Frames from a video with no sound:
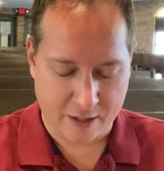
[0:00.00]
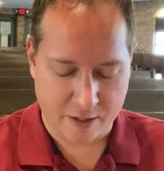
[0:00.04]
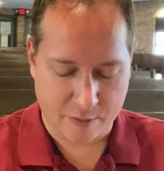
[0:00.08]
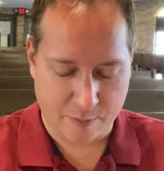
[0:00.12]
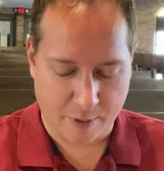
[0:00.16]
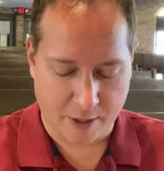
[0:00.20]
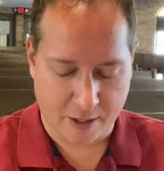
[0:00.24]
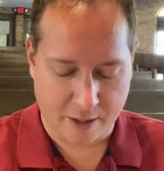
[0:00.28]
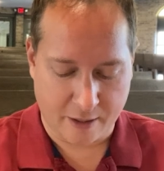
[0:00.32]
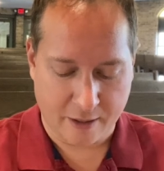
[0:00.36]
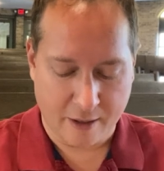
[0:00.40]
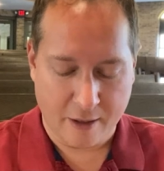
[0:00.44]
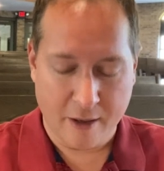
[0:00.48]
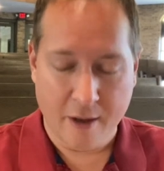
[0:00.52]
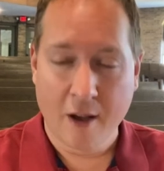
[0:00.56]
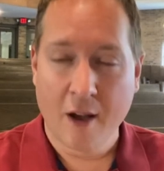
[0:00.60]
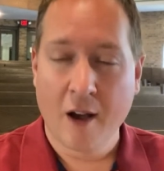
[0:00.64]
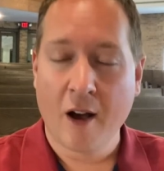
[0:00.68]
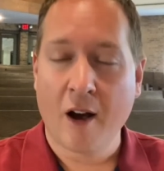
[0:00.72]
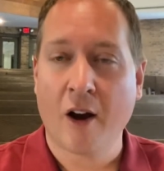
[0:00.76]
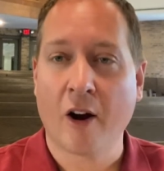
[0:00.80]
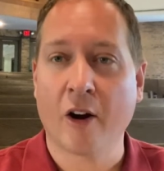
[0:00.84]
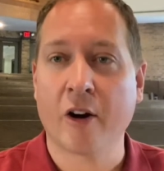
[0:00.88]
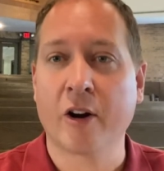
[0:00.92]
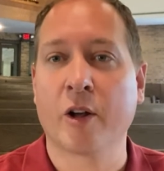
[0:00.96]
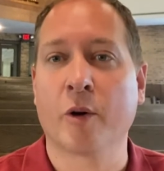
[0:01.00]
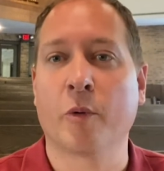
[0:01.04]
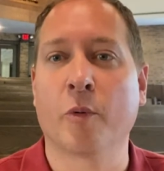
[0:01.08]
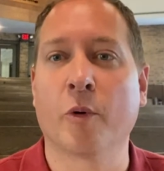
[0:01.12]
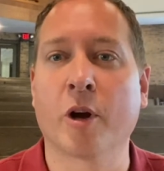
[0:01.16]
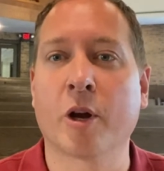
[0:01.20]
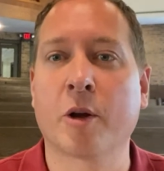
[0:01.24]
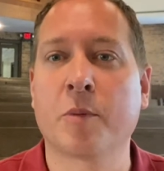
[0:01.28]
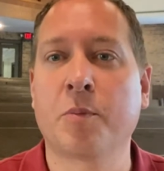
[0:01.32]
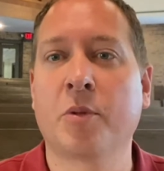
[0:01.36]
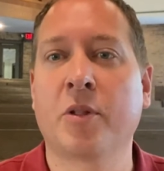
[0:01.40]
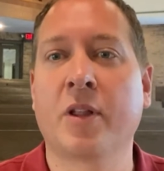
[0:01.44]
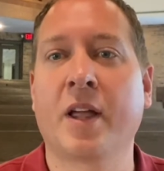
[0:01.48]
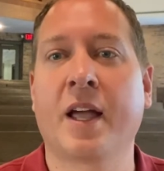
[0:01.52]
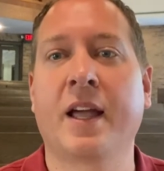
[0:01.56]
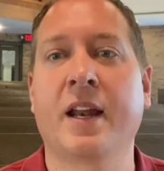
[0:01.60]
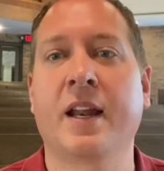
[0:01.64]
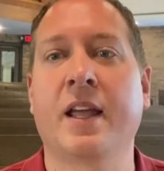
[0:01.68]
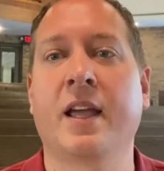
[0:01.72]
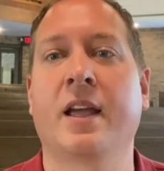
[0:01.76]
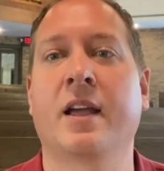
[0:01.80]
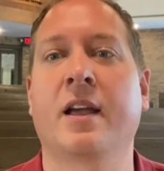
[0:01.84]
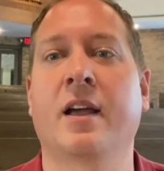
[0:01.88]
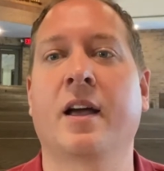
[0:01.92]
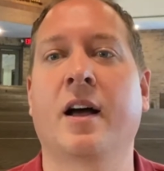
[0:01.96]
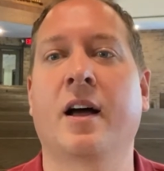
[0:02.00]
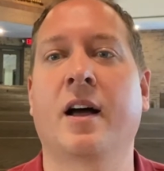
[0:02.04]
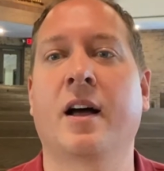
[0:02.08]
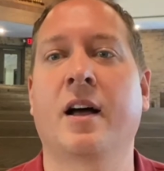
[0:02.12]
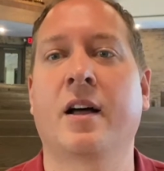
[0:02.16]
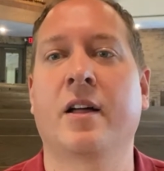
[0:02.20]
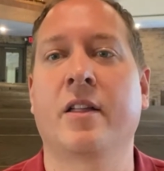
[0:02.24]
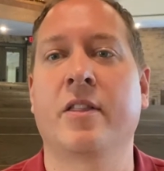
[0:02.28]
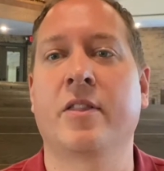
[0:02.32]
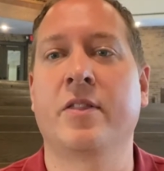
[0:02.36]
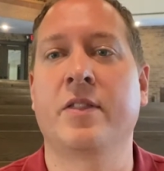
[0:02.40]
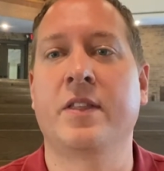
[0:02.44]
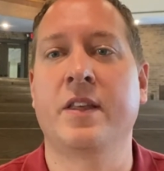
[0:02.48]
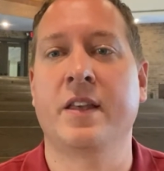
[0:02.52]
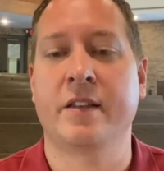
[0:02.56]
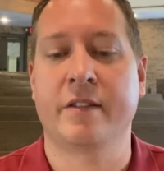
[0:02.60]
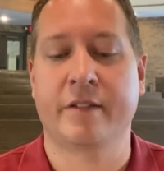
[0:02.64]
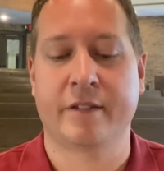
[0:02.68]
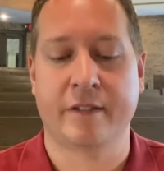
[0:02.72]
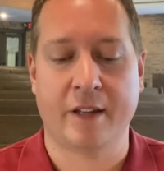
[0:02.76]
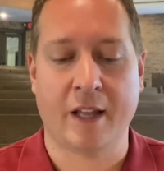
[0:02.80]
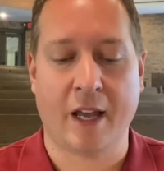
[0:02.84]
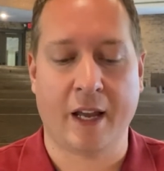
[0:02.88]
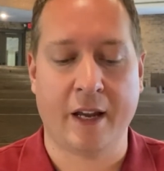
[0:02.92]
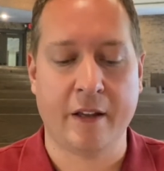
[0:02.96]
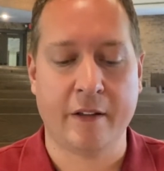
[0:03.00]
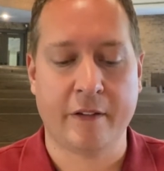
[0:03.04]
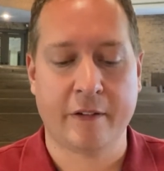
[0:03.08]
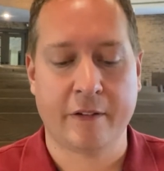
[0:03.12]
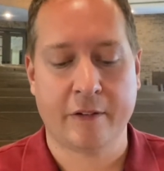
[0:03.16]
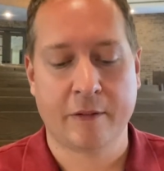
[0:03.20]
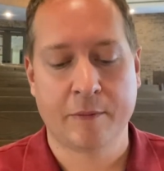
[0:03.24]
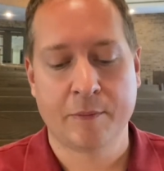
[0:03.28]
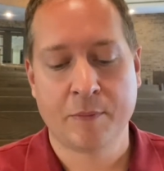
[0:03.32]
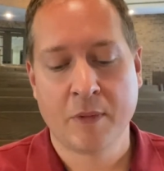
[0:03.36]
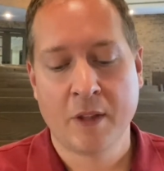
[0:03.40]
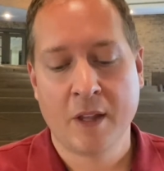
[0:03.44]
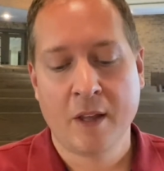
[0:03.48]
been hard at work planning these nights.